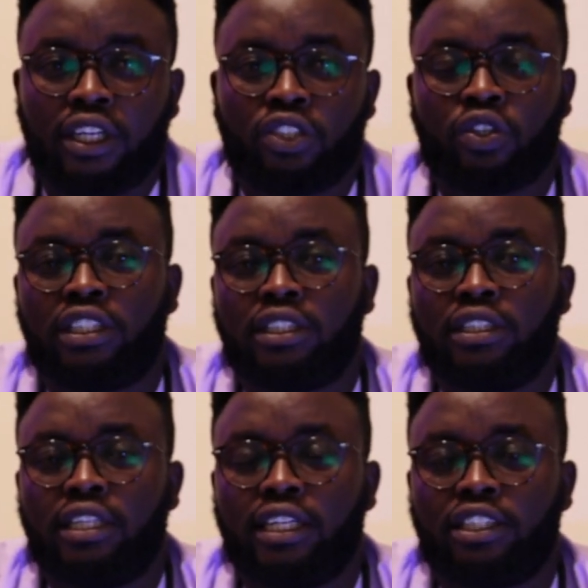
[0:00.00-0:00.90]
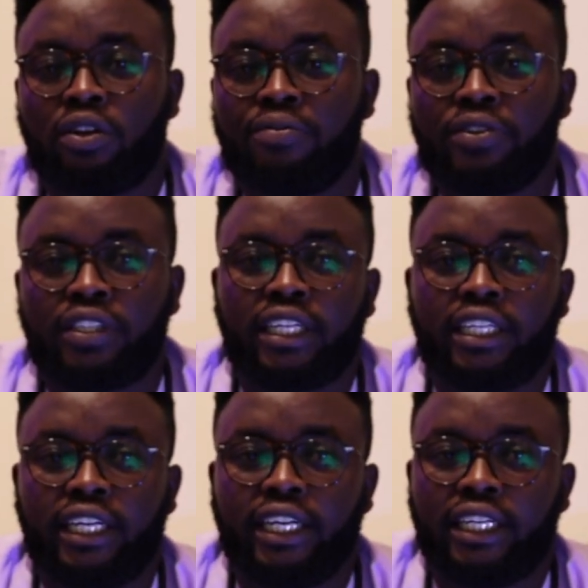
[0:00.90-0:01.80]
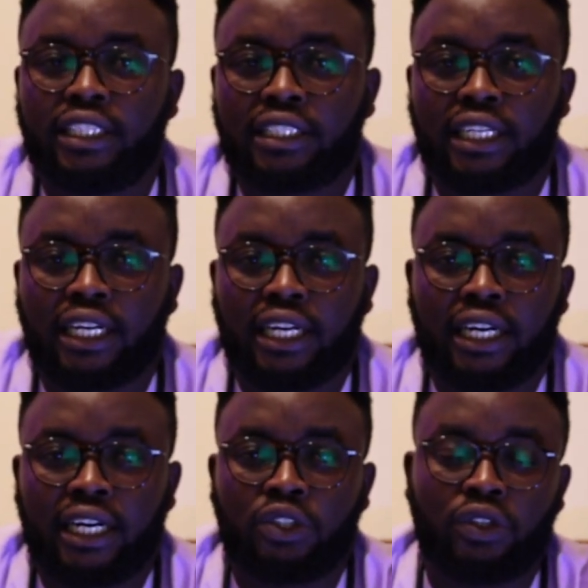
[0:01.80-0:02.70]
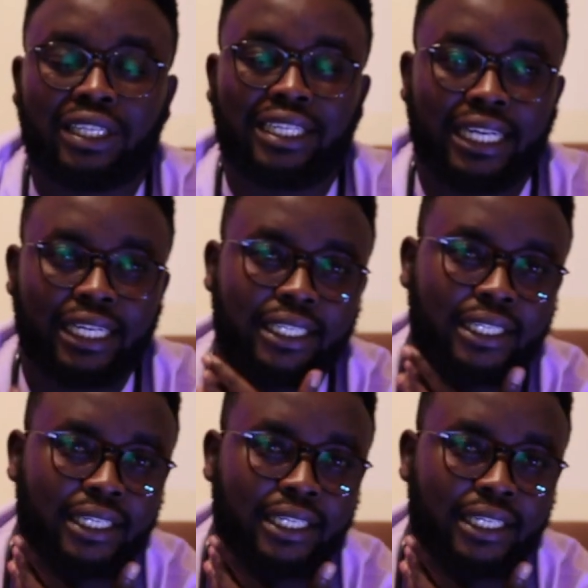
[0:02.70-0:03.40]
So the discomfort radiates to the neck